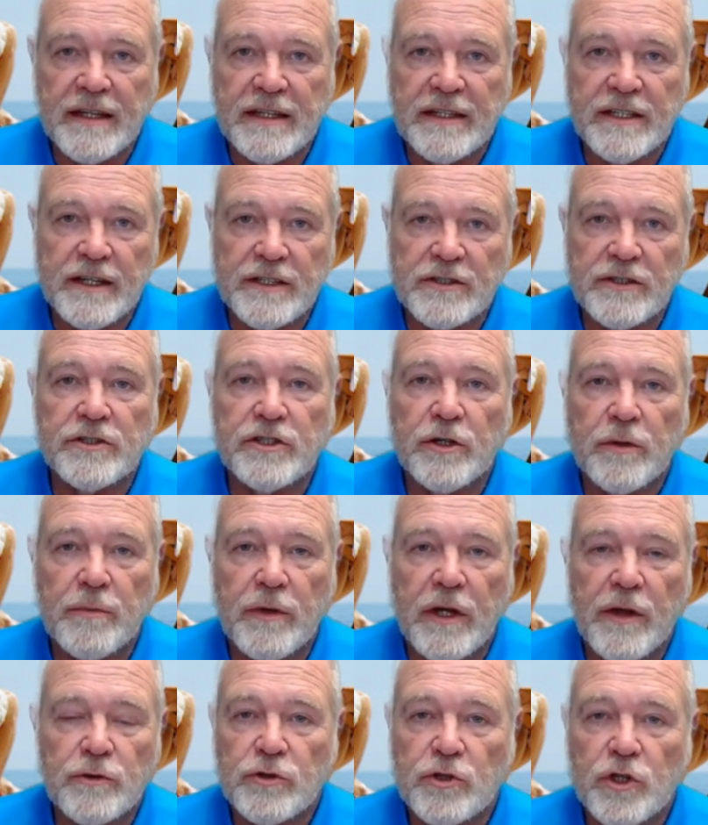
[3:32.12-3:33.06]
These are
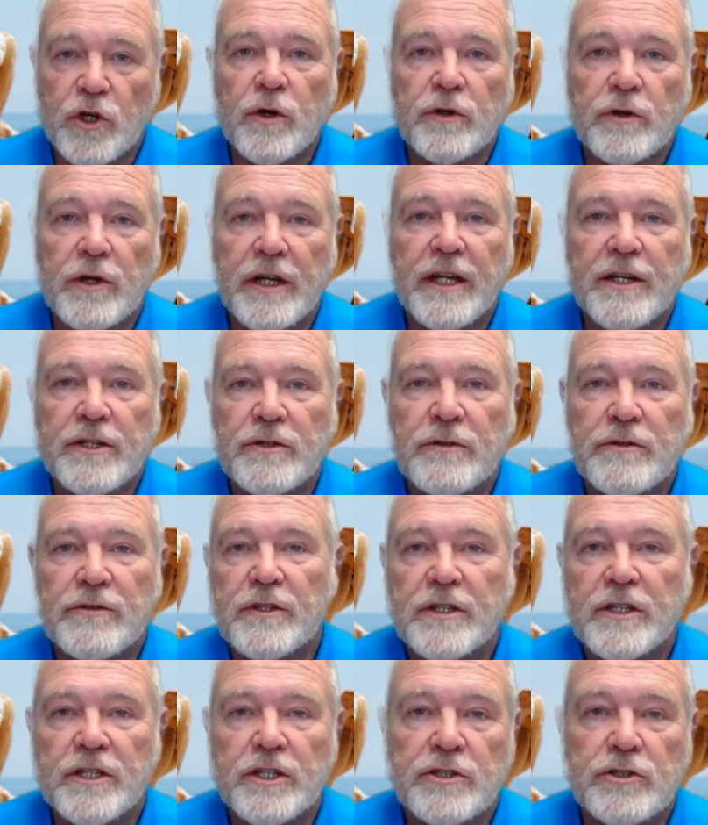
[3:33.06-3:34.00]
sometimes called hidden
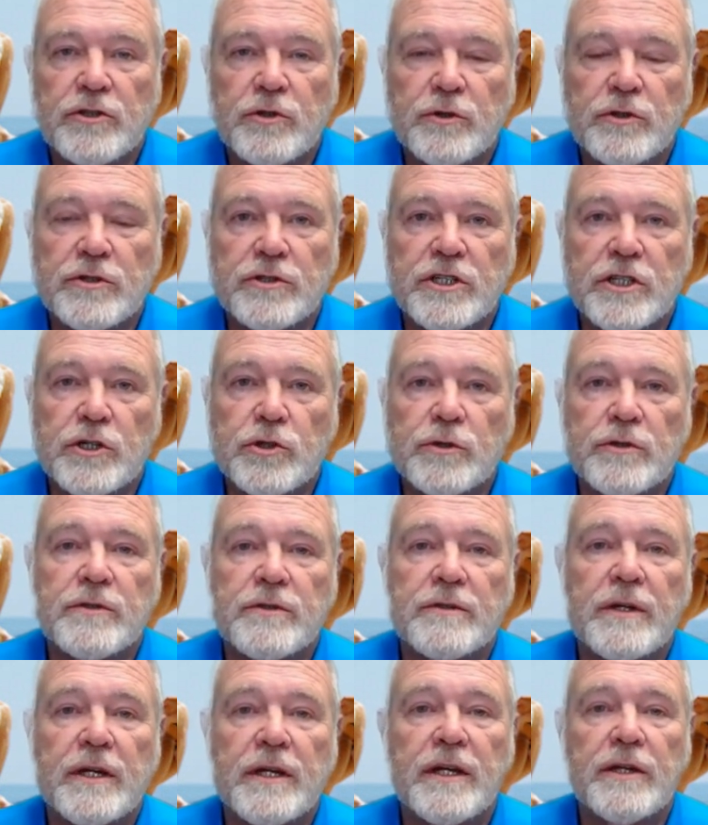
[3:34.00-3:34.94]
fees or secret
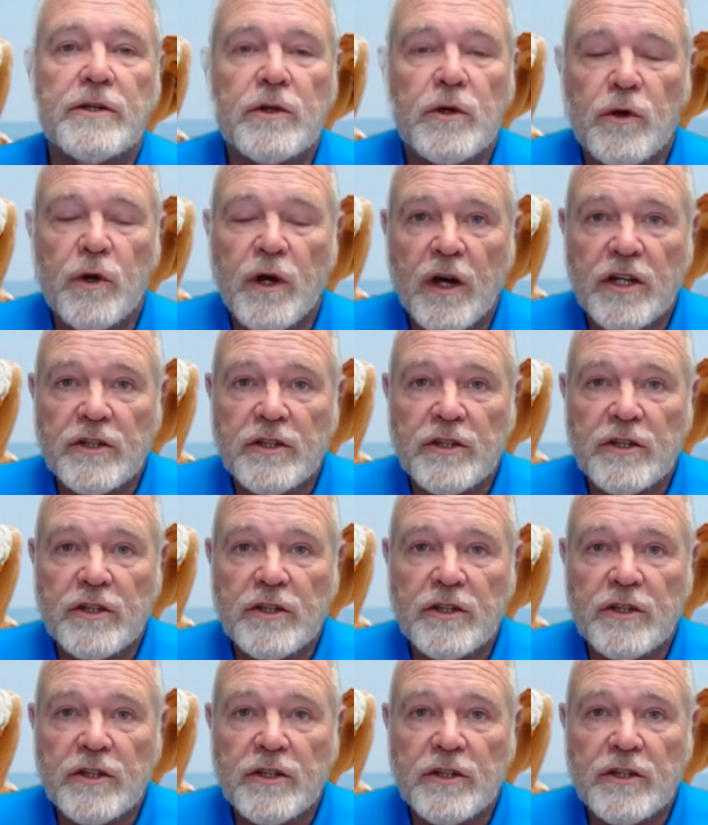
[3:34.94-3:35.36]
fees or